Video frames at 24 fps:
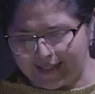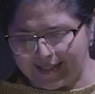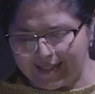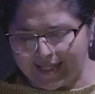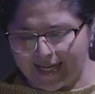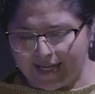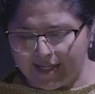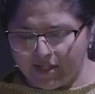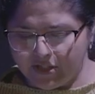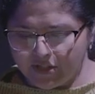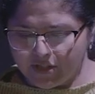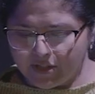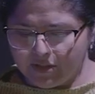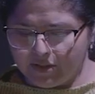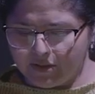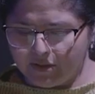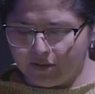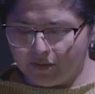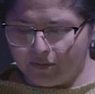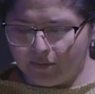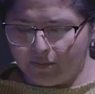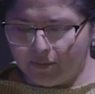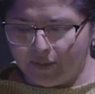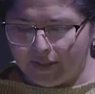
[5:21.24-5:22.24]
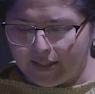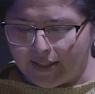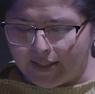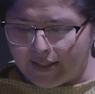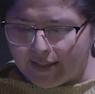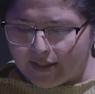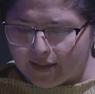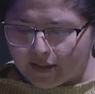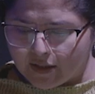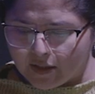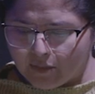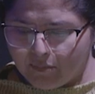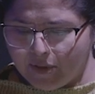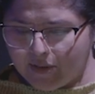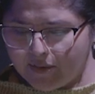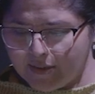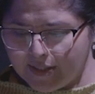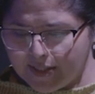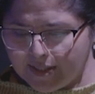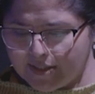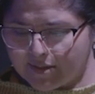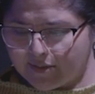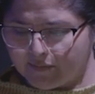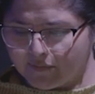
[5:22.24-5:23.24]
attention to
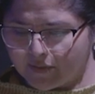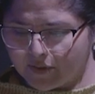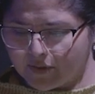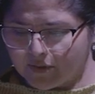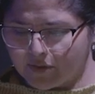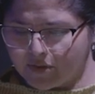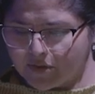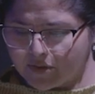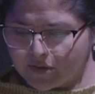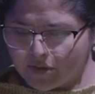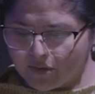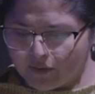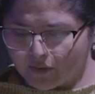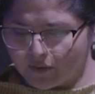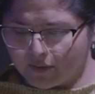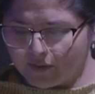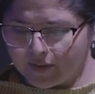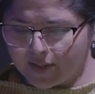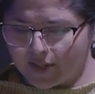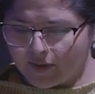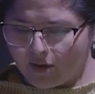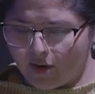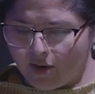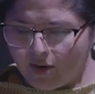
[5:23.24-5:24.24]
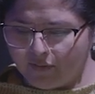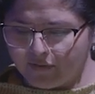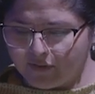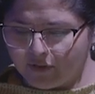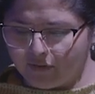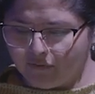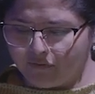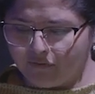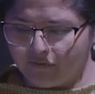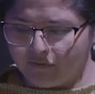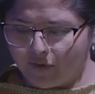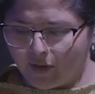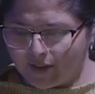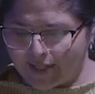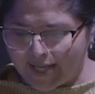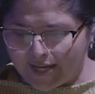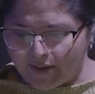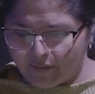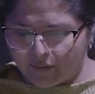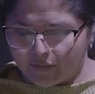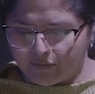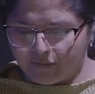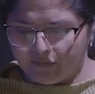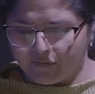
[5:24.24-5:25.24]
communities of concern that often fall
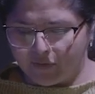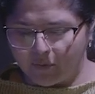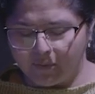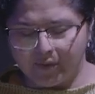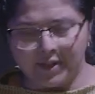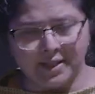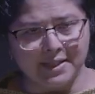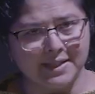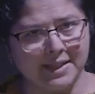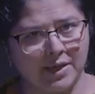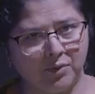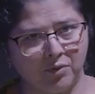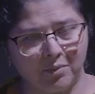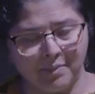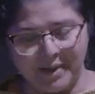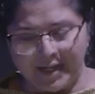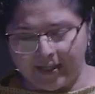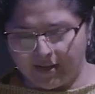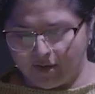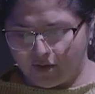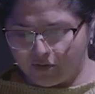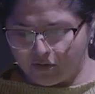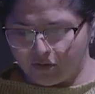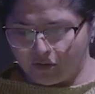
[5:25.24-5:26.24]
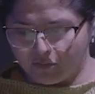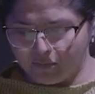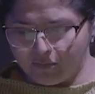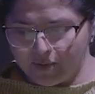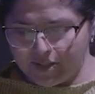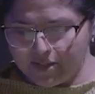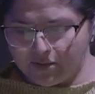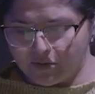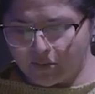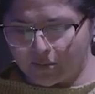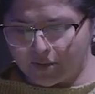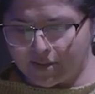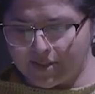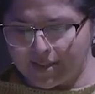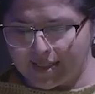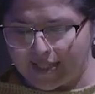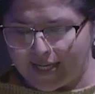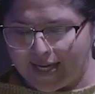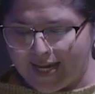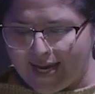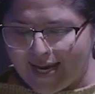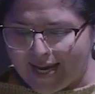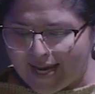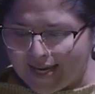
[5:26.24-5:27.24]
out of focus and remain under-resourced,
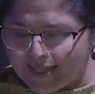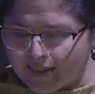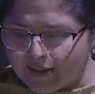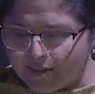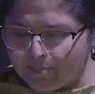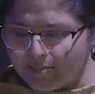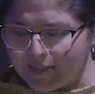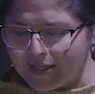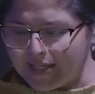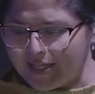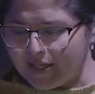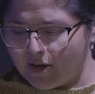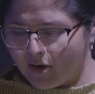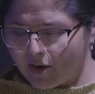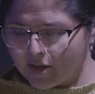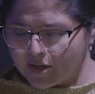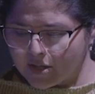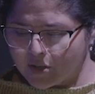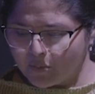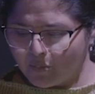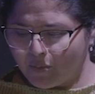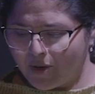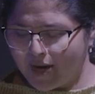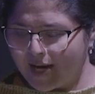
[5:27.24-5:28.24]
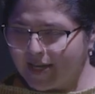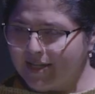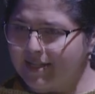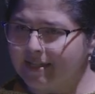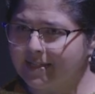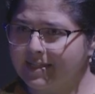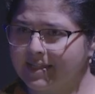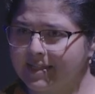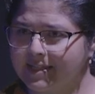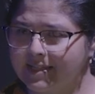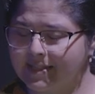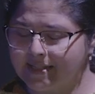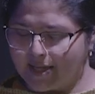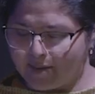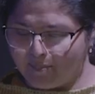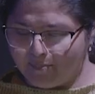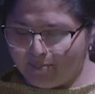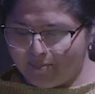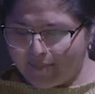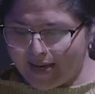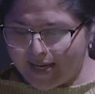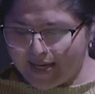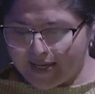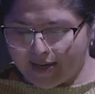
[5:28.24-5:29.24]
and the many arts practices that
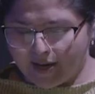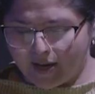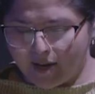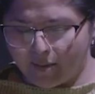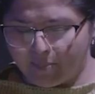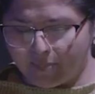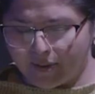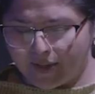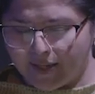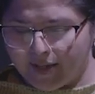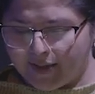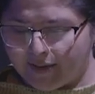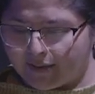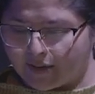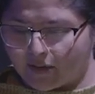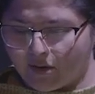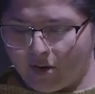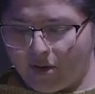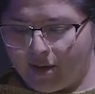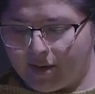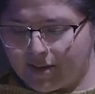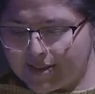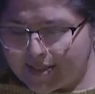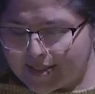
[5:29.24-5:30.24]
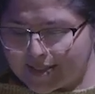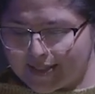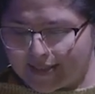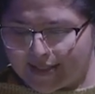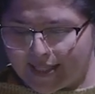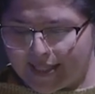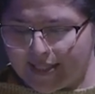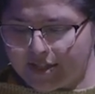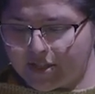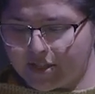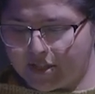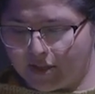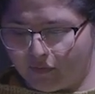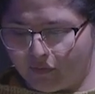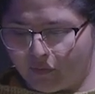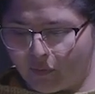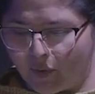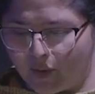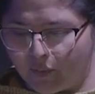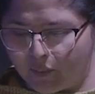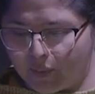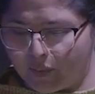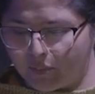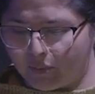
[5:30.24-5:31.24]
make up the constellation of
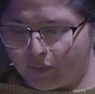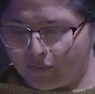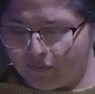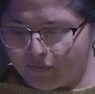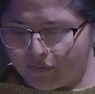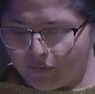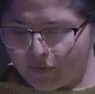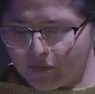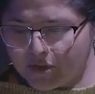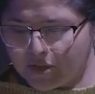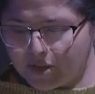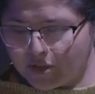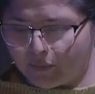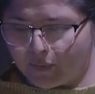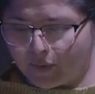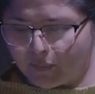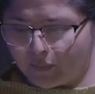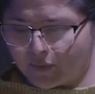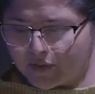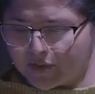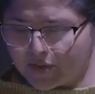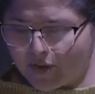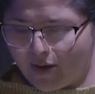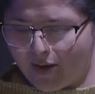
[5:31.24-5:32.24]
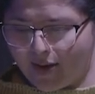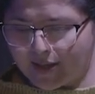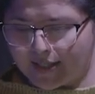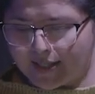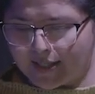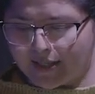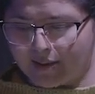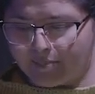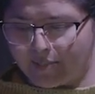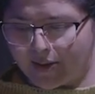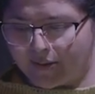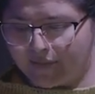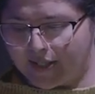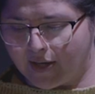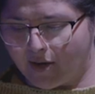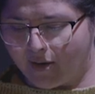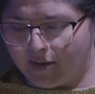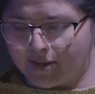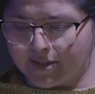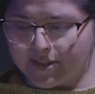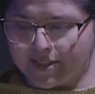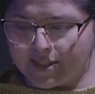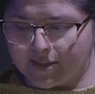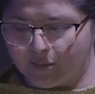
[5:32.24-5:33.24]
what we refer to when we're talking about the
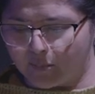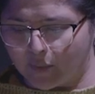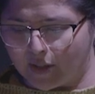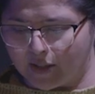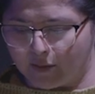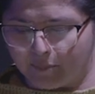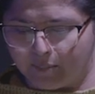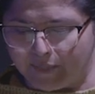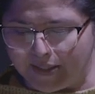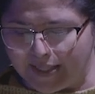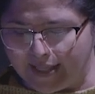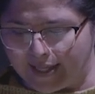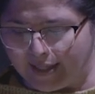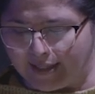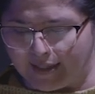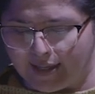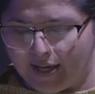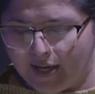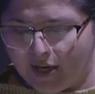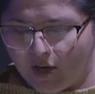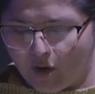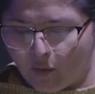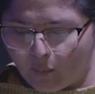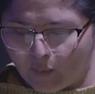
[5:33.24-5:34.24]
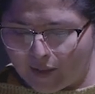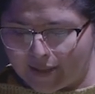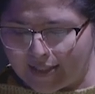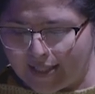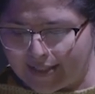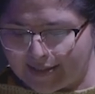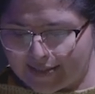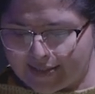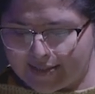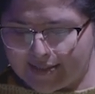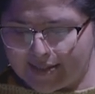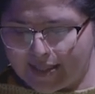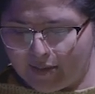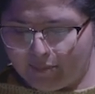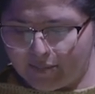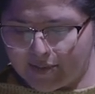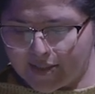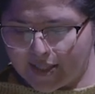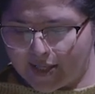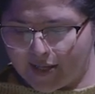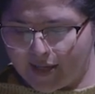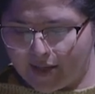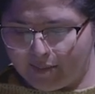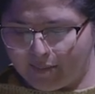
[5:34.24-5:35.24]
arts and well-being, while at the same
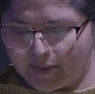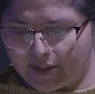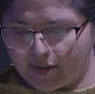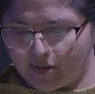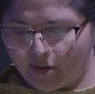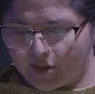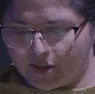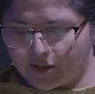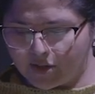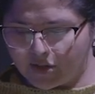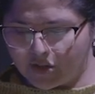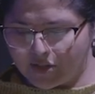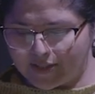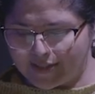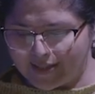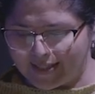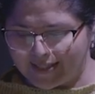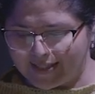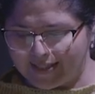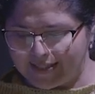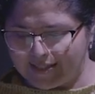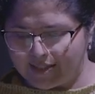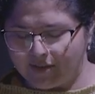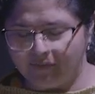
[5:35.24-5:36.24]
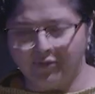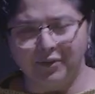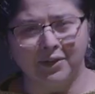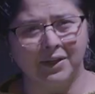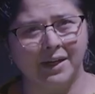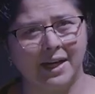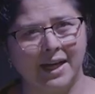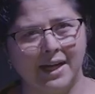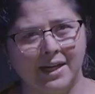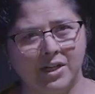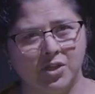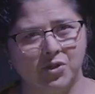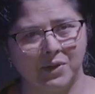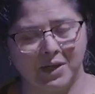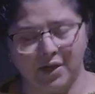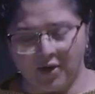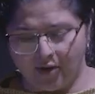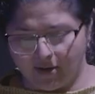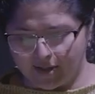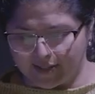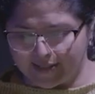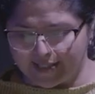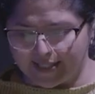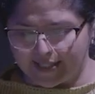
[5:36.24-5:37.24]
time acknowledging that in different country
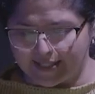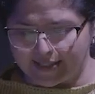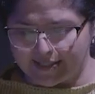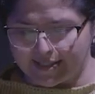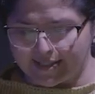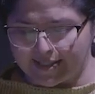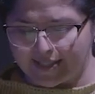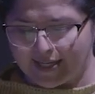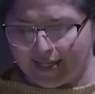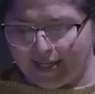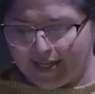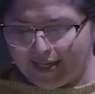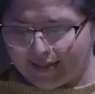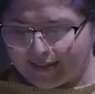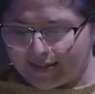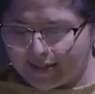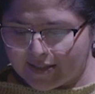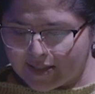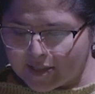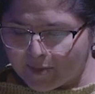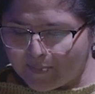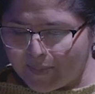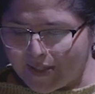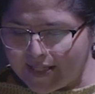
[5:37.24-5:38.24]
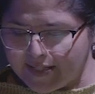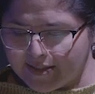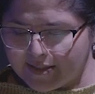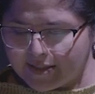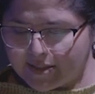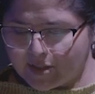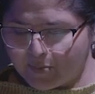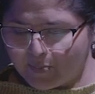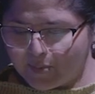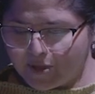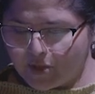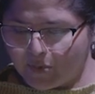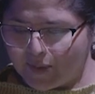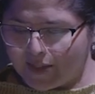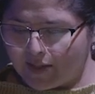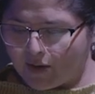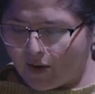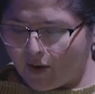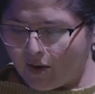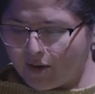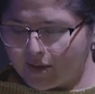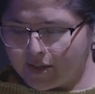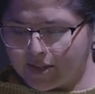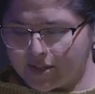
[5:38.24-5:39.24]
contexts, the spaces between
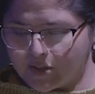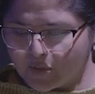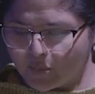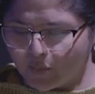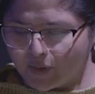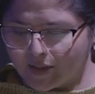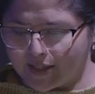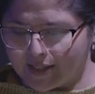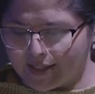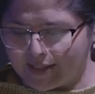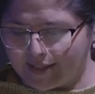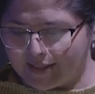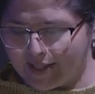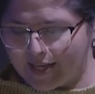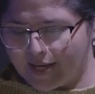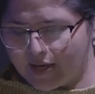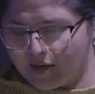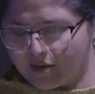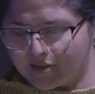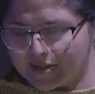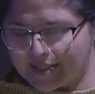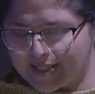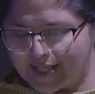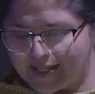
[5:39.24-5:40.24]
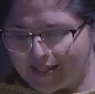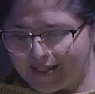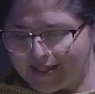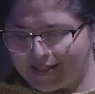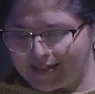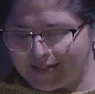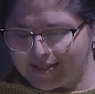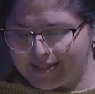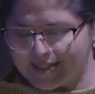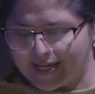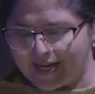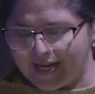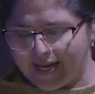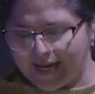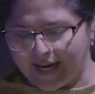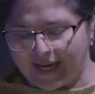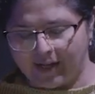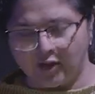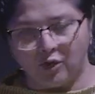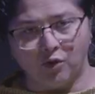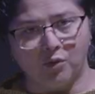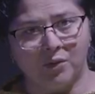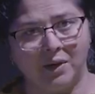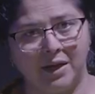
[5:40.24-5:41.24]
artists working in care settings
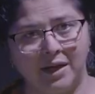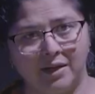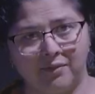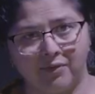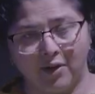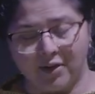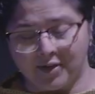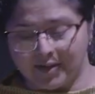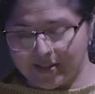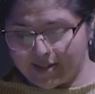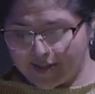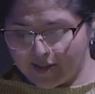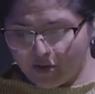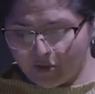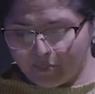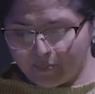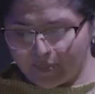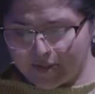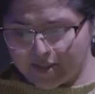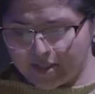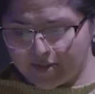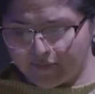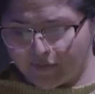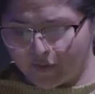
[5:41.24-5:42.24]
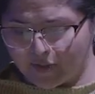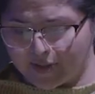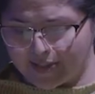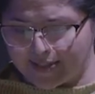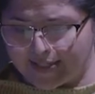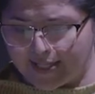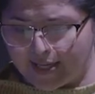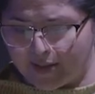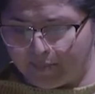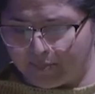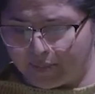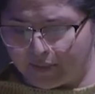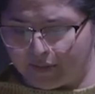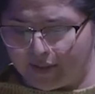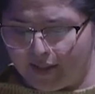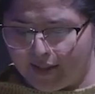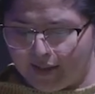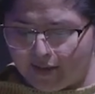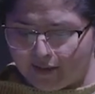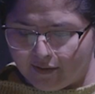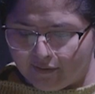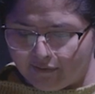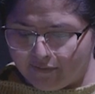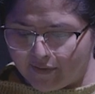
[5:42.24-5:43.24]
and creative arts therapists, for example,
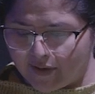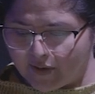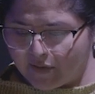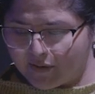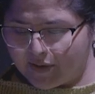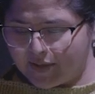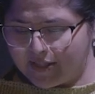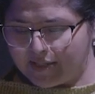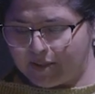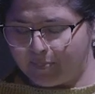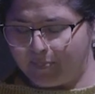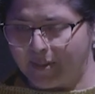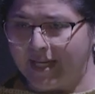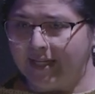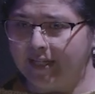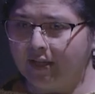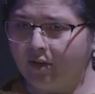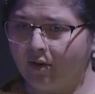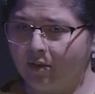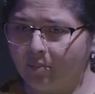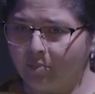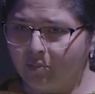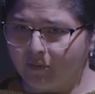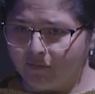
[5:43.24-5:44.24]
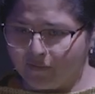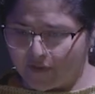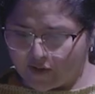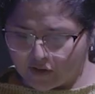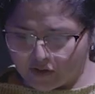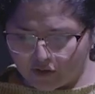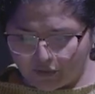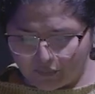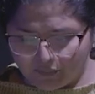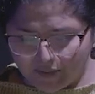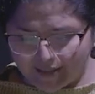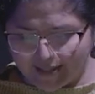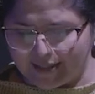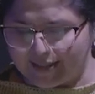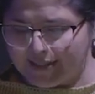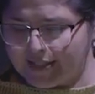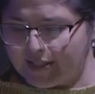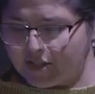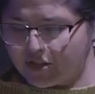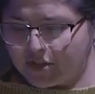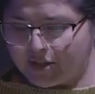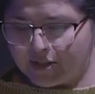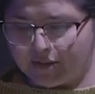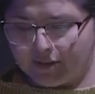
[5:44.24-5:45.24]
vary depending on professional
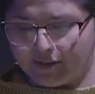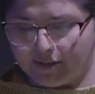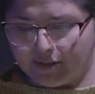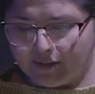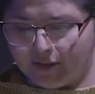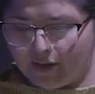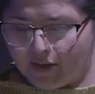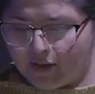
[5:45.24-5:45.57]
recognition,